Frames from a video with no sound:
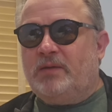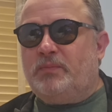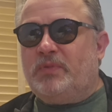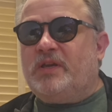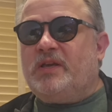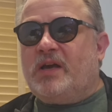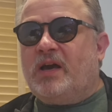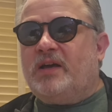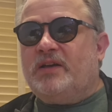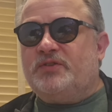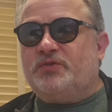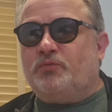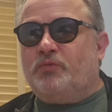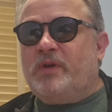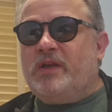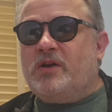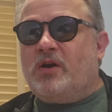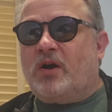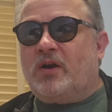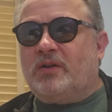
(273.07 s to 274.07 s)
Because
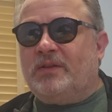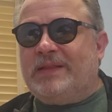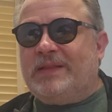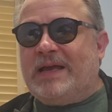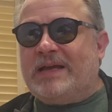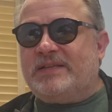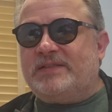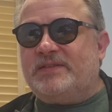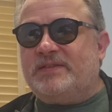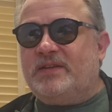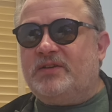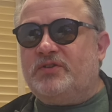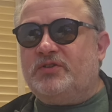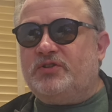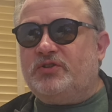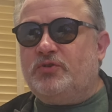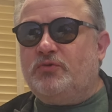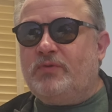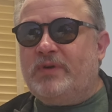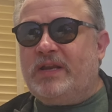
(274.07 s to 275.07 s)
we are less than
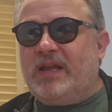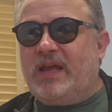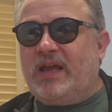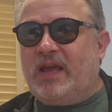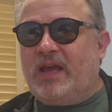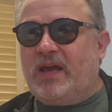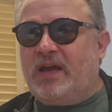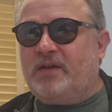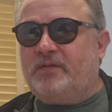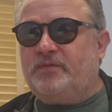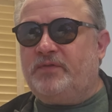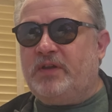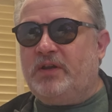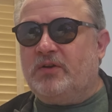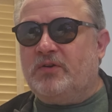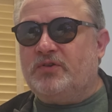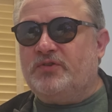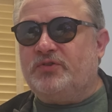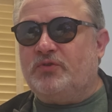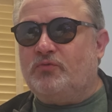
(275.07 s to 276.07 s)
two and a half
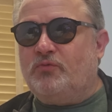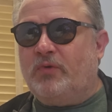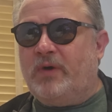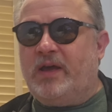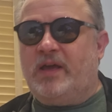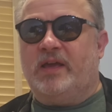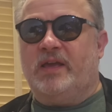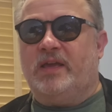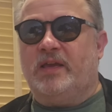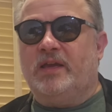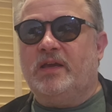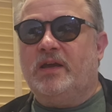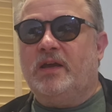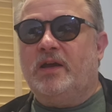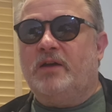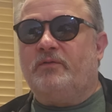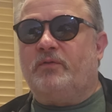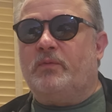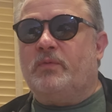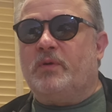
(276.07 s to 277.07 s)
years away
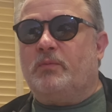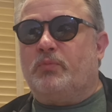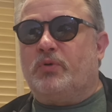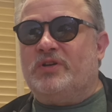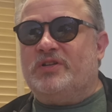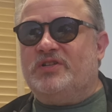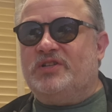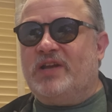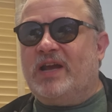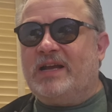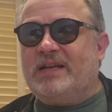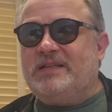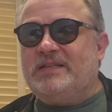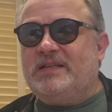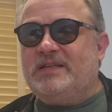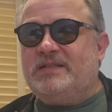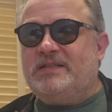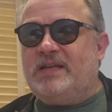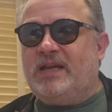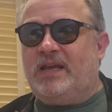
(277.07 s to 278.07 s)
from the
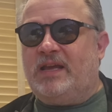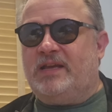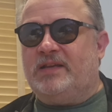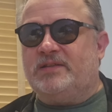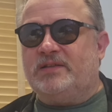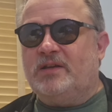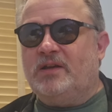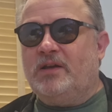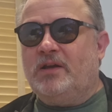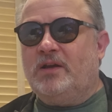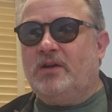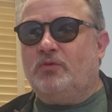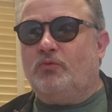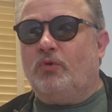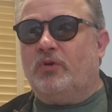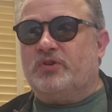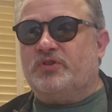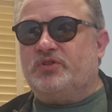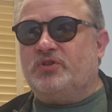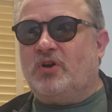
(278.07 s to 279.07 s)
projected date
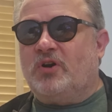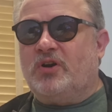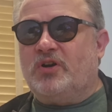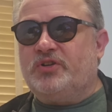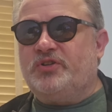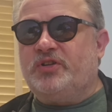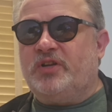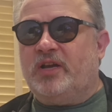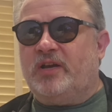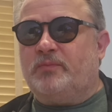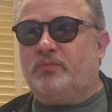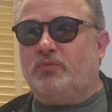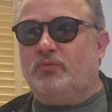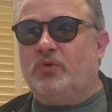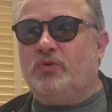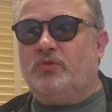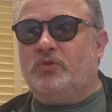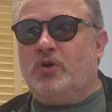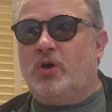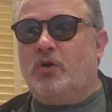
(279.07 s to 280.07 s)
where Starship
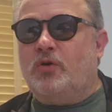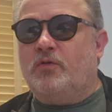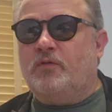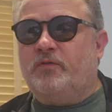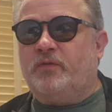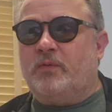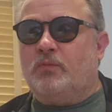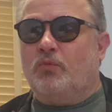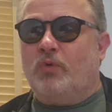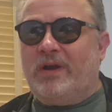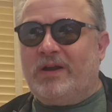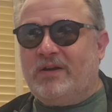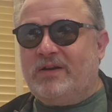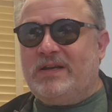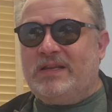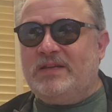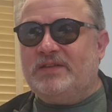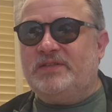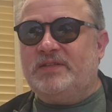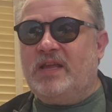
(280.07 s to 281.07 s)
will go from where
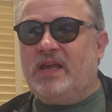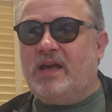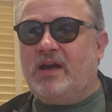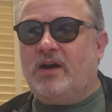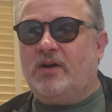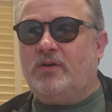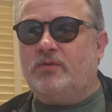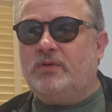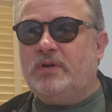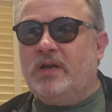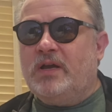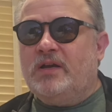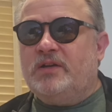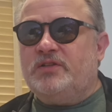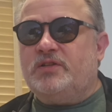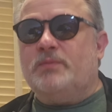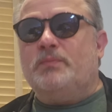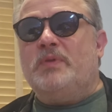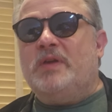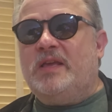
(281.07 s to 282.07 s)
it is now
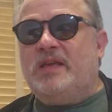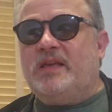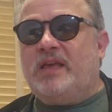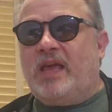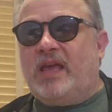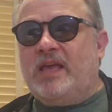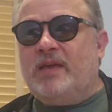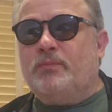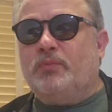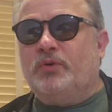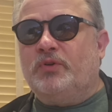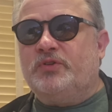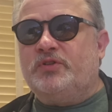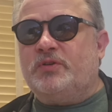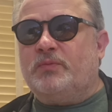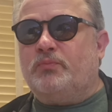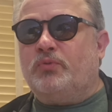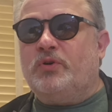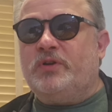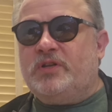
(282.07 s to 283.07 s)
to being able
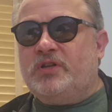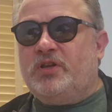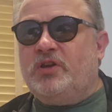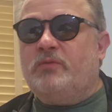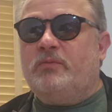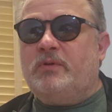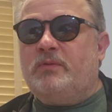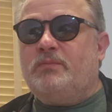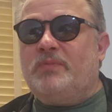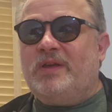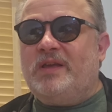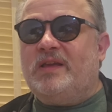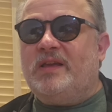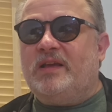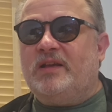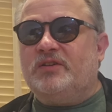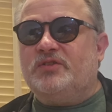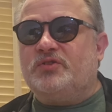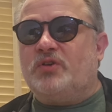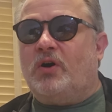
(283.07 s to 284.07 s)
to put human
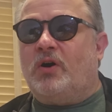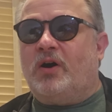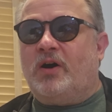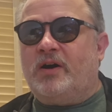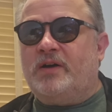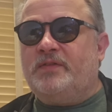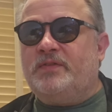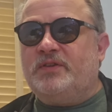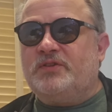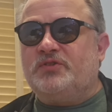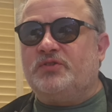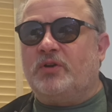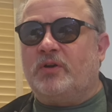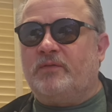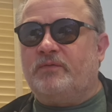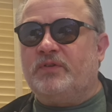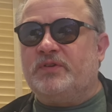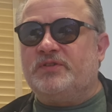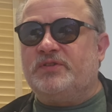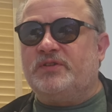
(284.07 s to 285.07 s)
beings on the
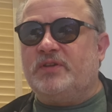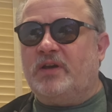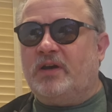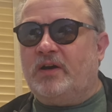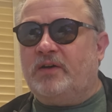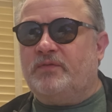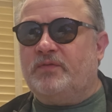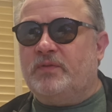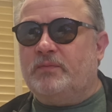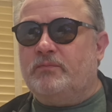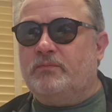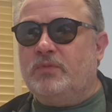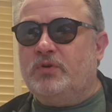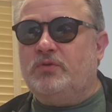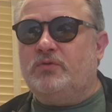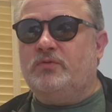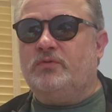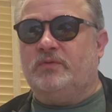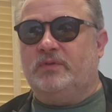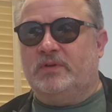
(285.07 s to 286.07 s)
surface of the
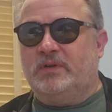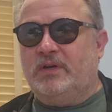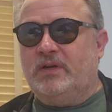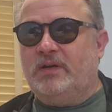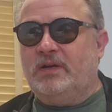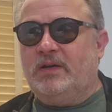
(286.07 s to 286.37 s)
moon.